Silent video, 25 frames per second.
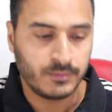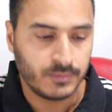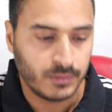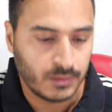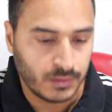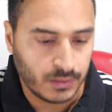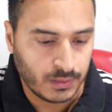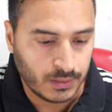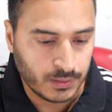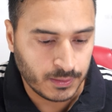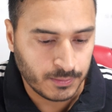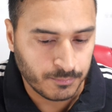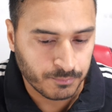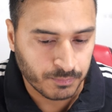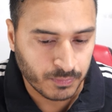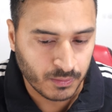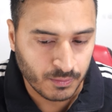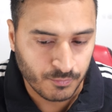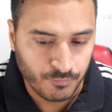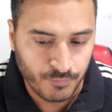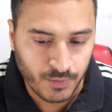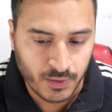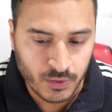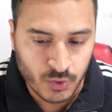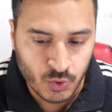
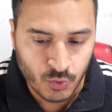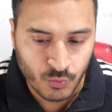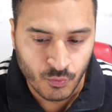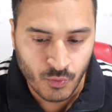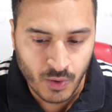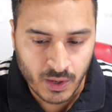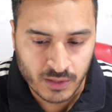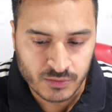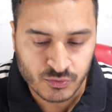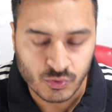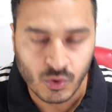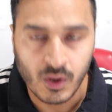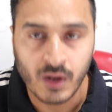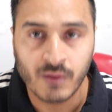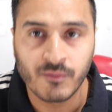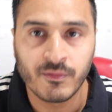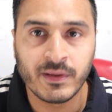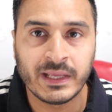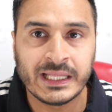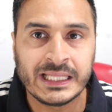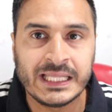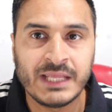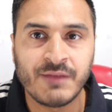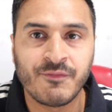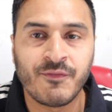when you are
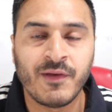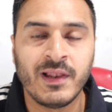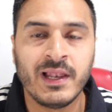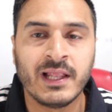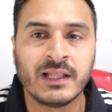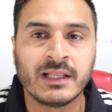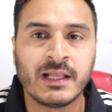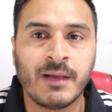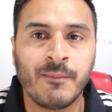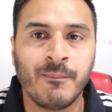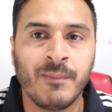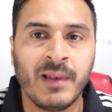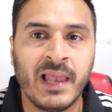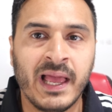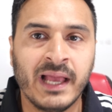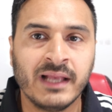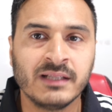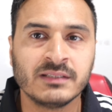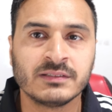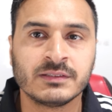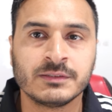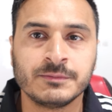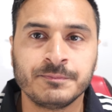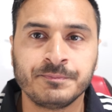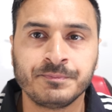solving the filling the
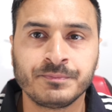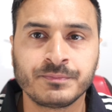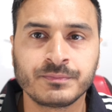blanks,